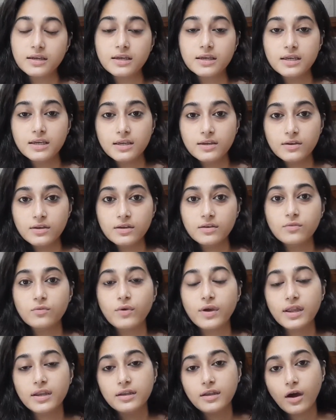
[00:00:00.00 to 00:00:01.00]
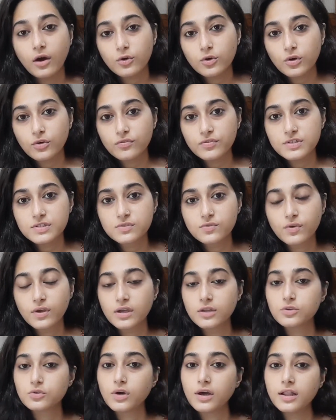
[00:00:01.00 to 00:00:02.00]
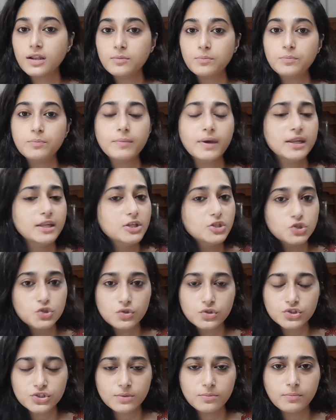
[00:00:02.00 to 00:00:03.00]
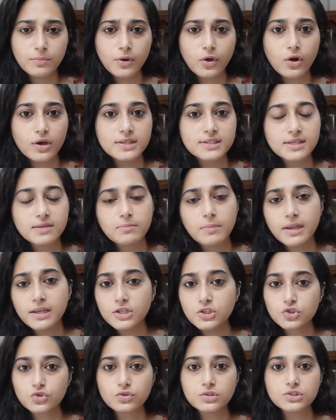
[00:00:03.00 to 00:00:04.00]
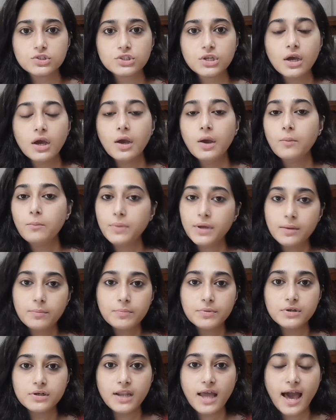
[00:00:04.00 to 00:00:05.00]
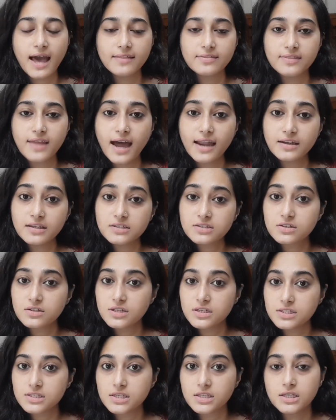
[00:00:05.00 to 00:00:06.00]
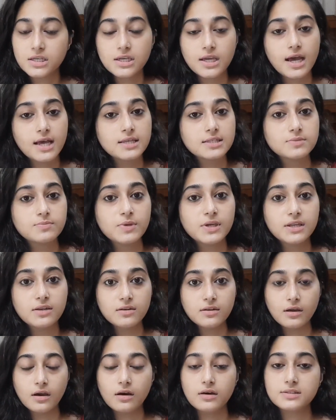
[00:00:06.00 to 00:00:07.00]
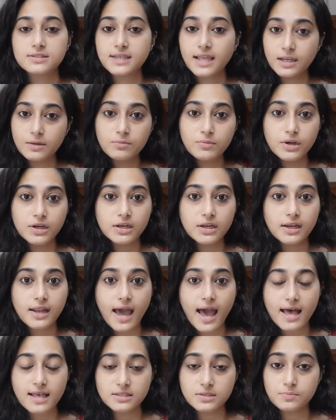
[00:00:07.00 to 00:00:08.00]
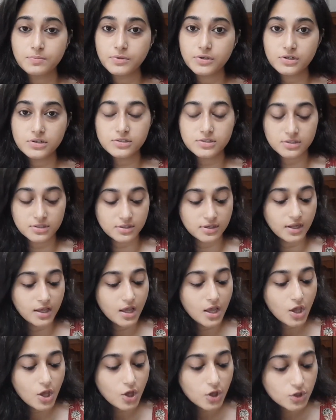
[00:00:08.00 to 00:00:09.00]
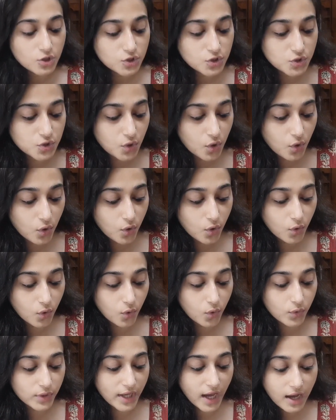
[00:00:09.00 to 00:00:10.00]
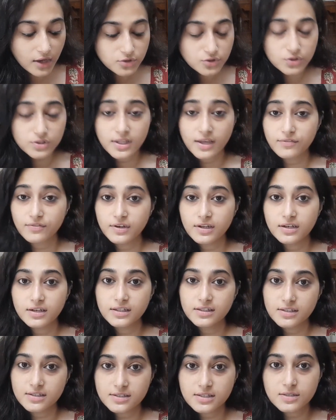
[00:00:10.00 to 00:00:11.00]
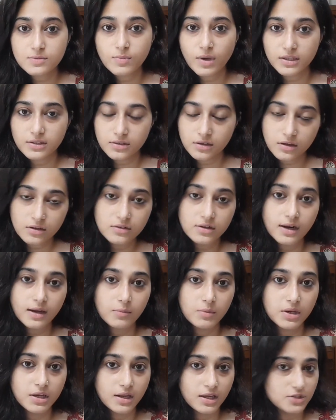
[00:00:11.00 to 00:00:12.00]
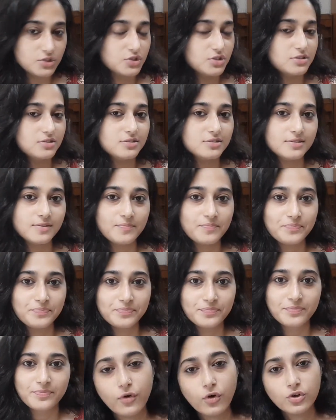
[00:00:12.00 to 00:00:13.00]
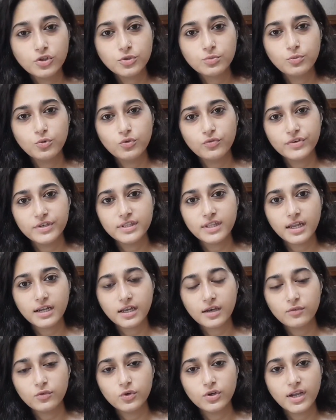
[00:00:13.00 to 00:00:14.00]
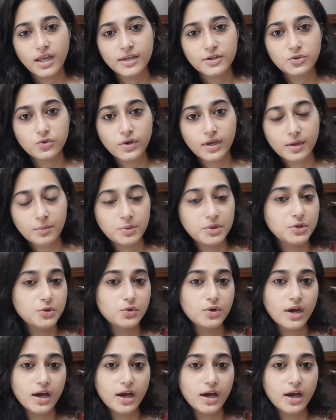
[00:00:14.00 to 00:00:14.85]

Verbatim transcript: he went out of his way to help many Jewish employees and many Jewish people and that is the reason he has been uh, celebrated as a person so yeah so definitely this is my third recommendation fourth movie that I would like to recommend you